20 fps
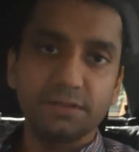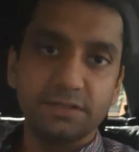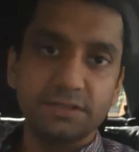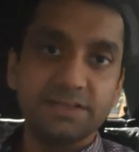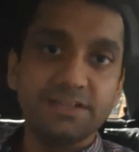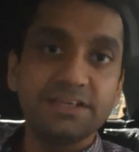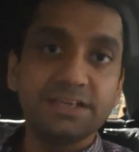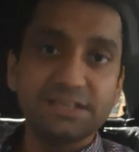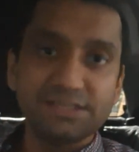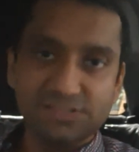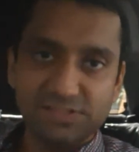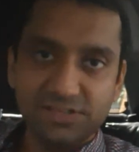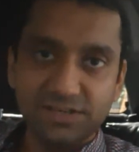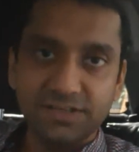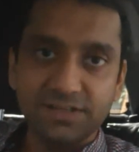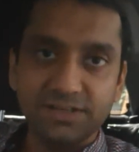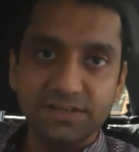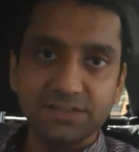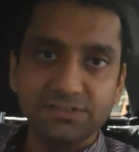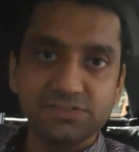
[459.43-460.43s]
real
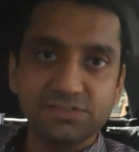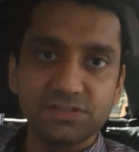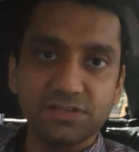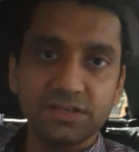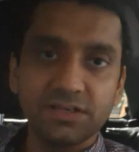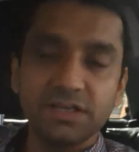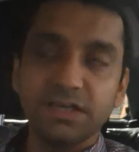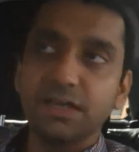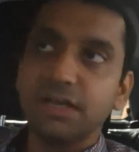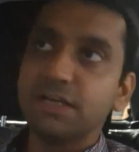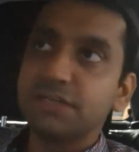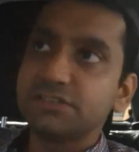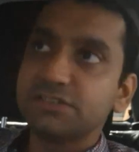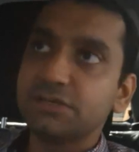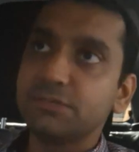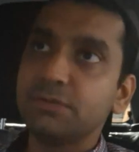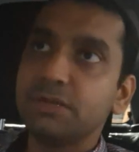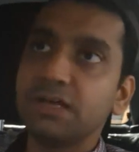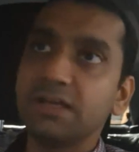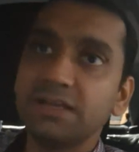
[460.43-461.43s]
estate industry.
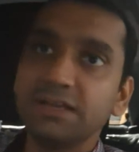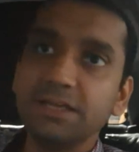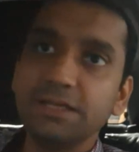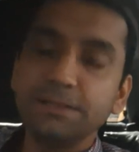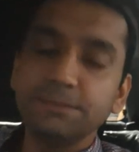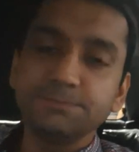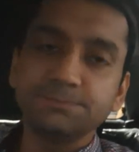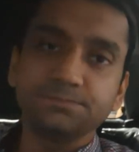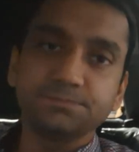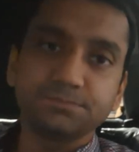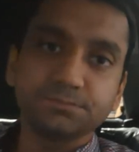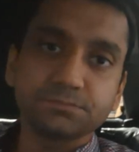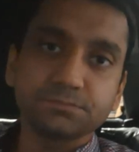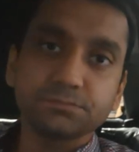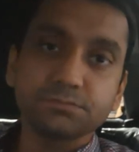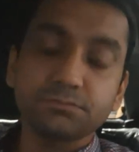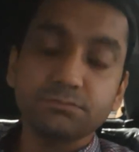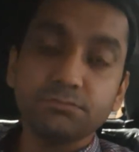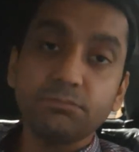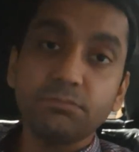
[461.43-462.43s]
Similarly,
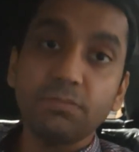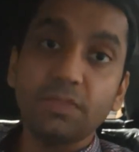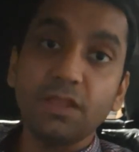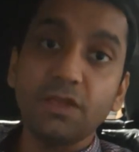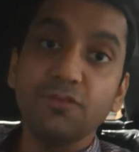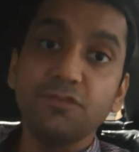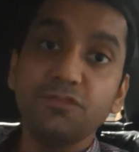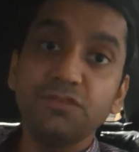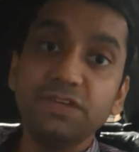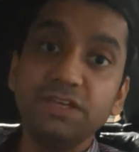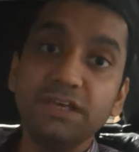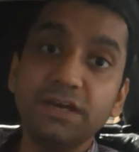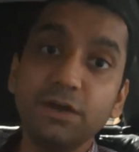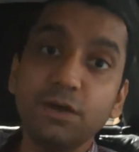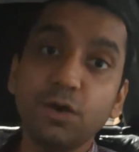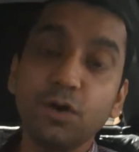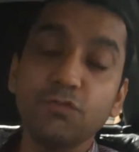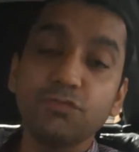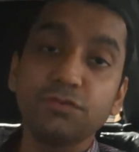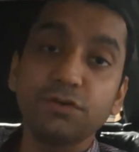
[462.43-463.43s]
fear
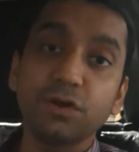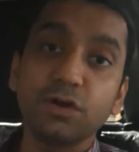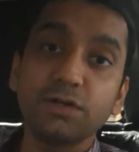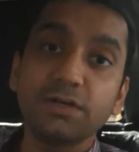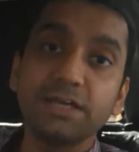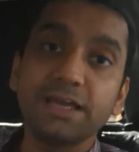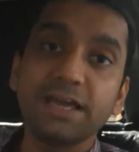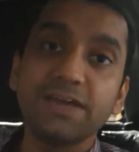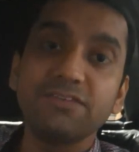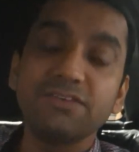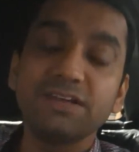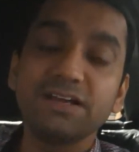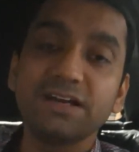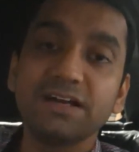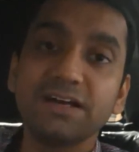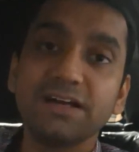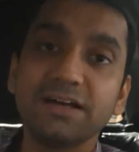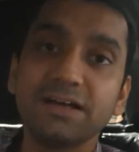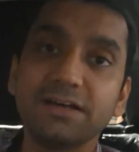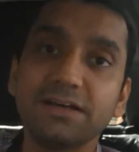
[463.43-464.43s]
of not having
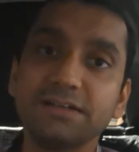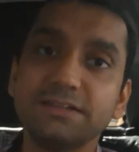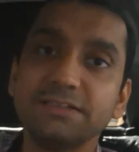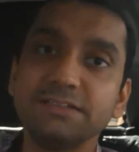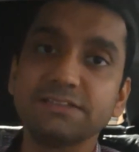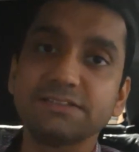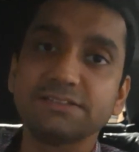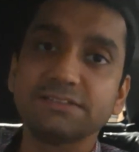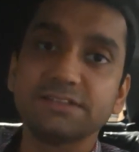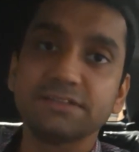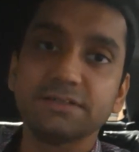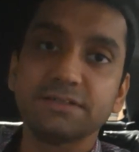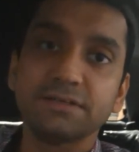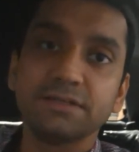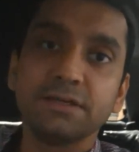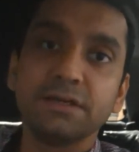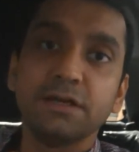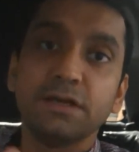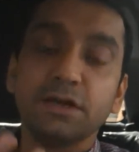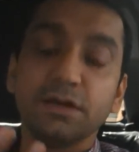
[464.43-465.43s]
a this
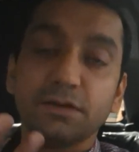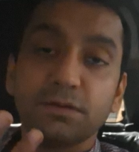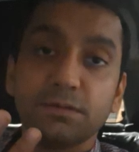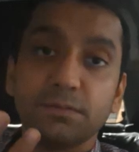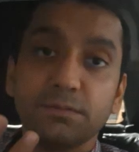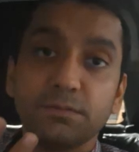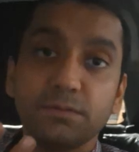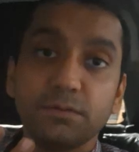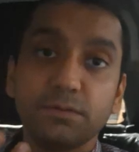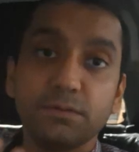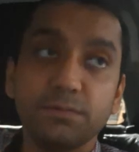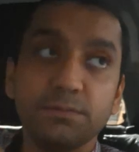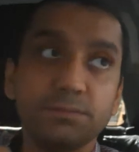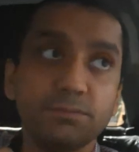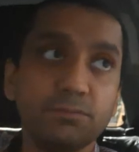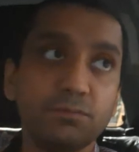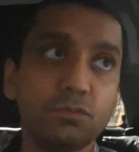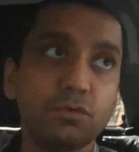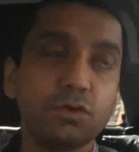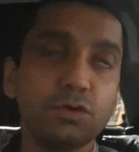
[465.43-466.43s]

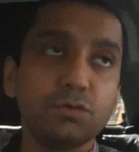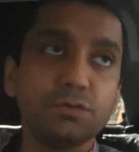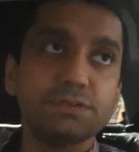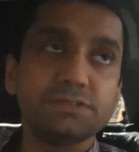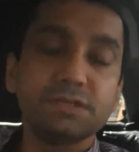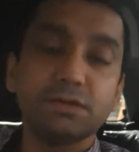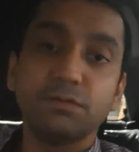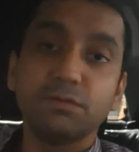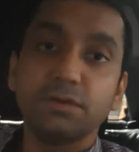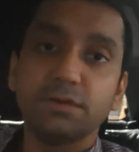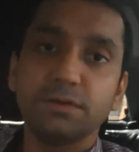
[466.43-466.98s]
what do we say